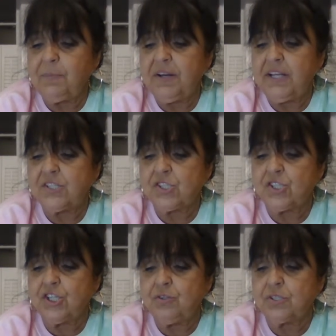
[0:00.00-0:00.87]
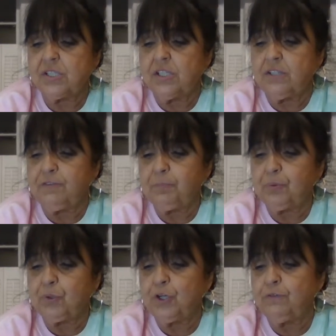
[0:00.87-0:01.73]
Institute seal of
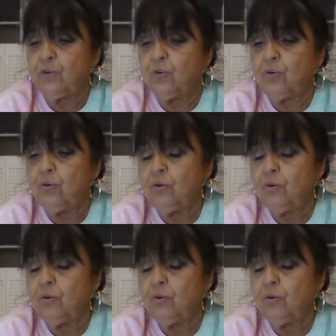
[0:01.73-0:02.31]
approval.